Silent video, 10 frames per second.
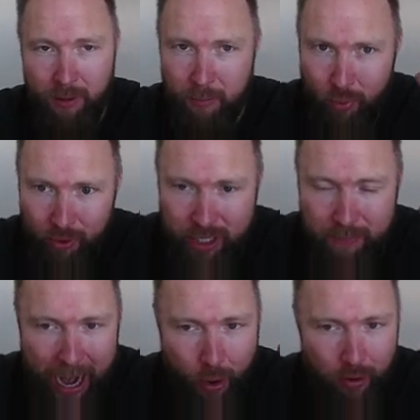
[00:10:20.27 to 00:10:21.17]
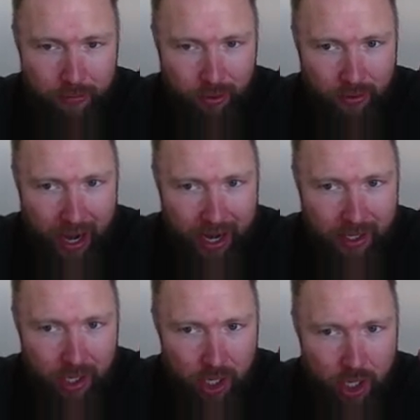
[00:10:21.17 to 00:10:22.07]
Pretty powerful,
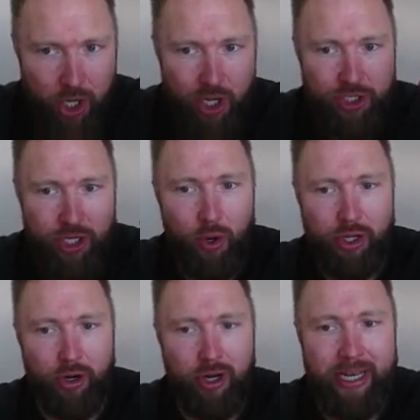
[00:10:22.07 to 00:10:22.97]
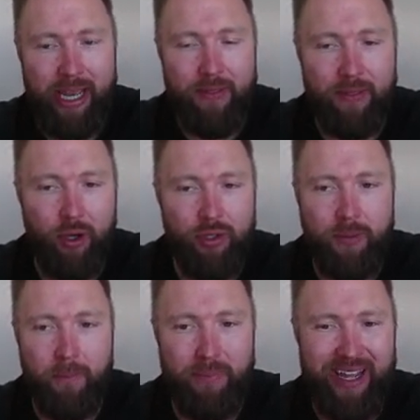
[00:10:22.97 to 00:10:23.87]
right? So you're going to get those
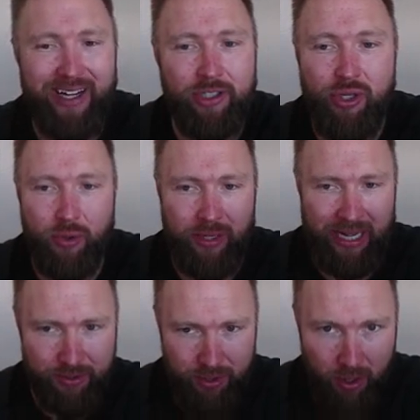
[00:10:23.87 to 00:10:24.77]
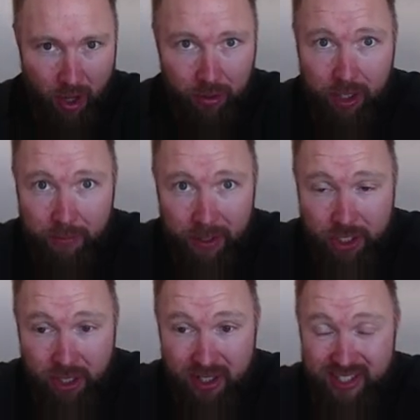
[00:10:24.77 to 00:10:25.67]
big $2,000
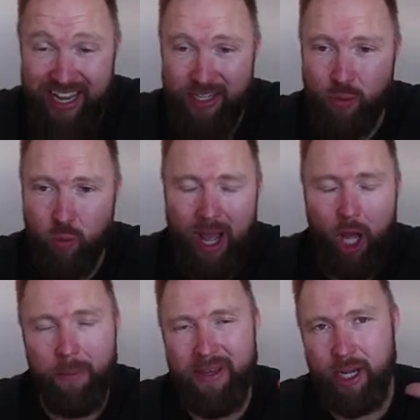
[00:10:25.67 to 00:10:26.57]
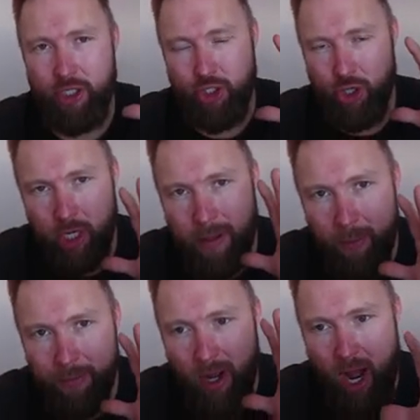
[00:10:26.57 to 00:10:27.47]
commissions as well because you're going to be
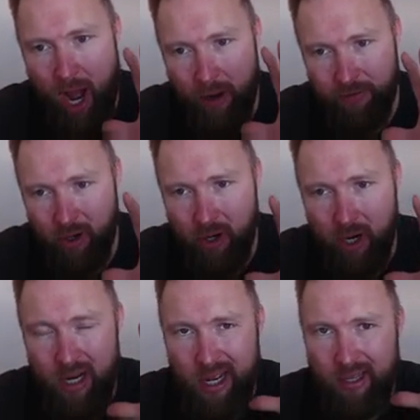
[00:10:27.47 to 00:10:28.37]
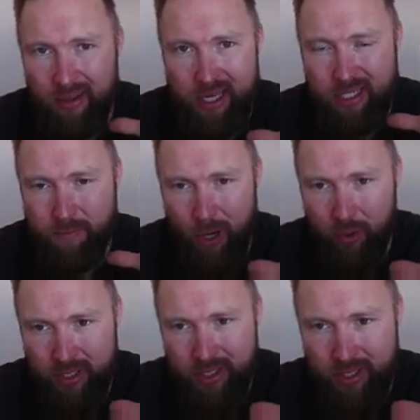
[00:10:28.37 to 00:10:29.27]
able to offer these
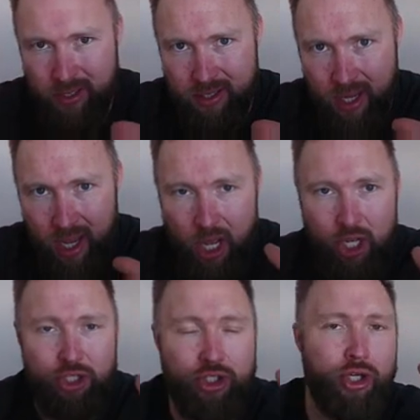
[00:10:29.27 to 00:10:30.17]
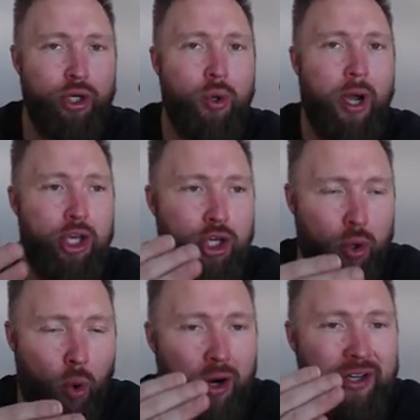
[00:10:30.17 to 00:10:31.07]
bonuses to
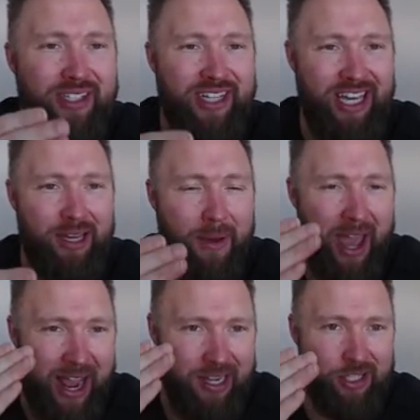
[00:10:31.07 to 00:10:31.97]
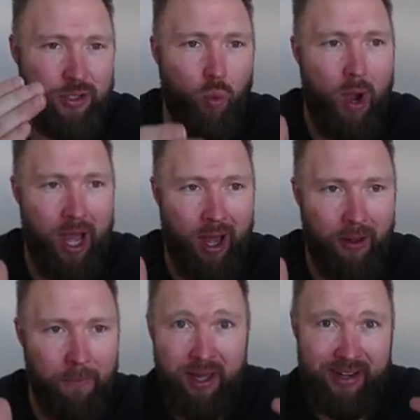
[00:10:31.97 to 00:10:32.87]
your team as
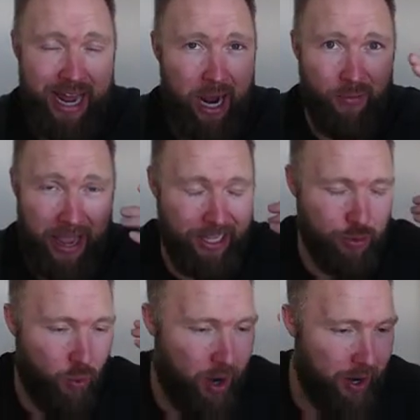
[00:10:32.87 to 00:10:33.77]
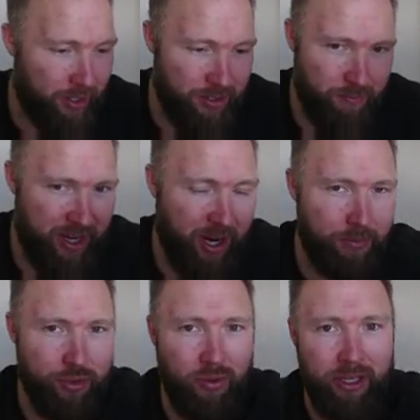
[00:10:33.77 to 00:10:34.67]
well. Now that's where it
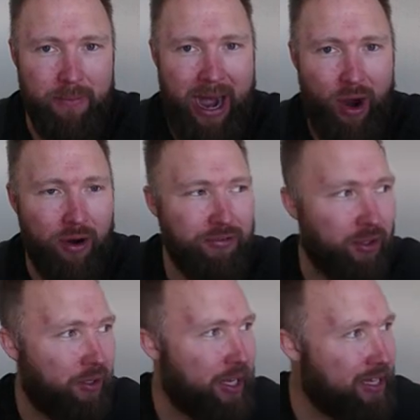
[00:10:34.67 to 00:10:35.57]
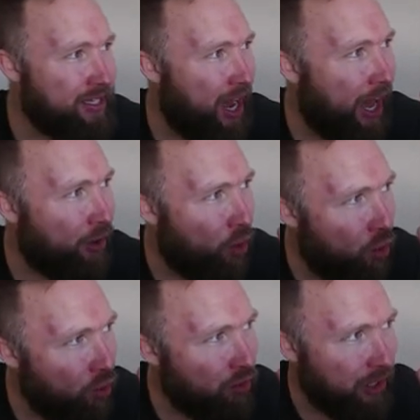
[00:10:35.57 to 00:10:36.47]
becomes really powerful is not
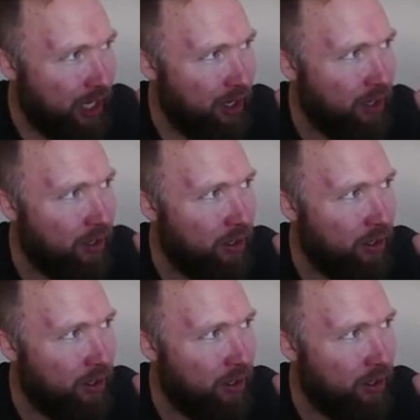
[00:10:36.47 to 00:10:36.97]
only